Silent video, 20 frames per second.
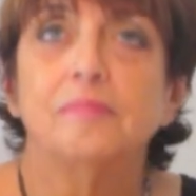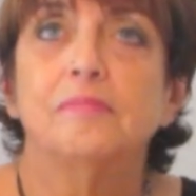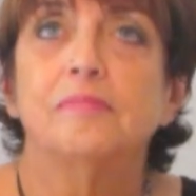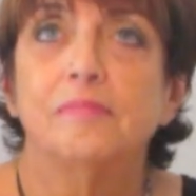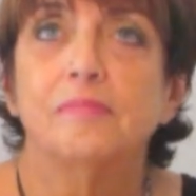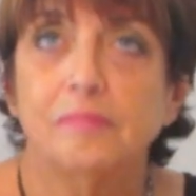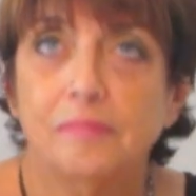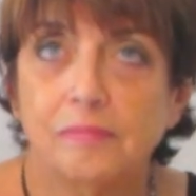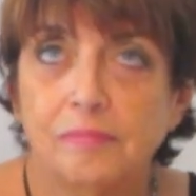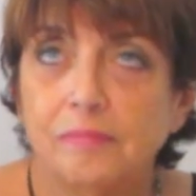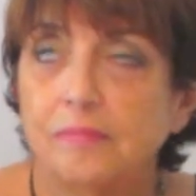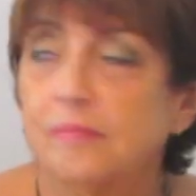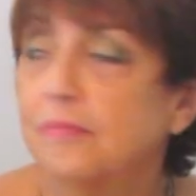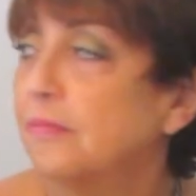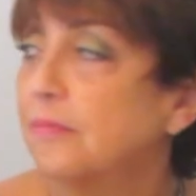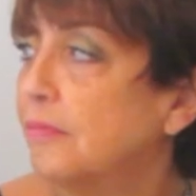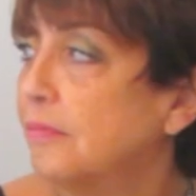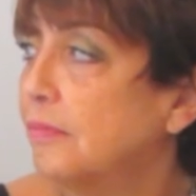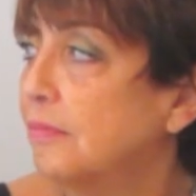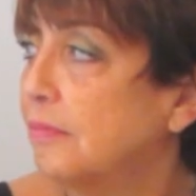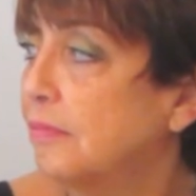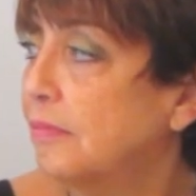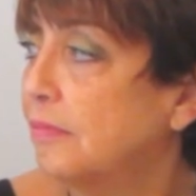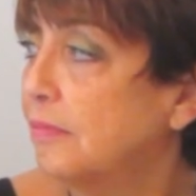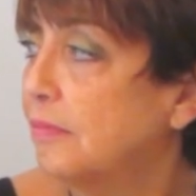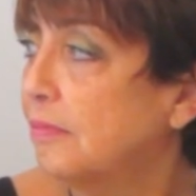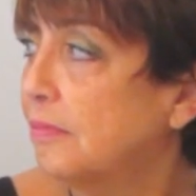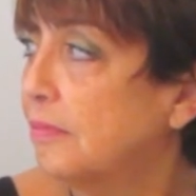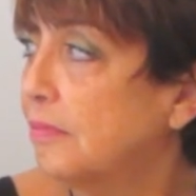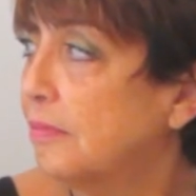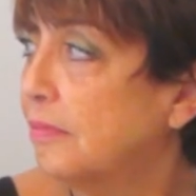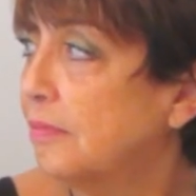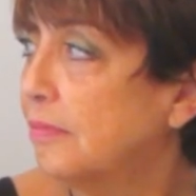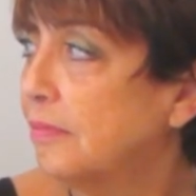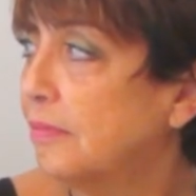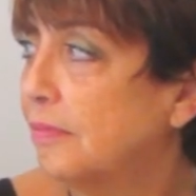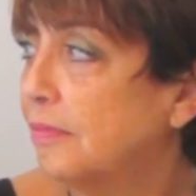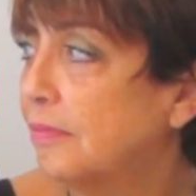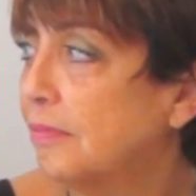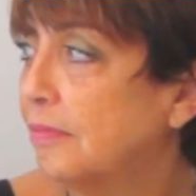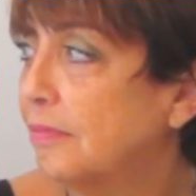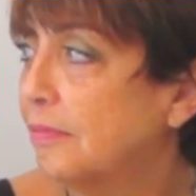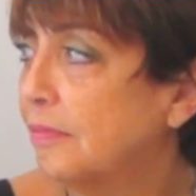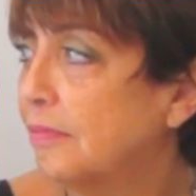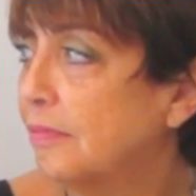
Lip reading: No words are spoken by the person on screen.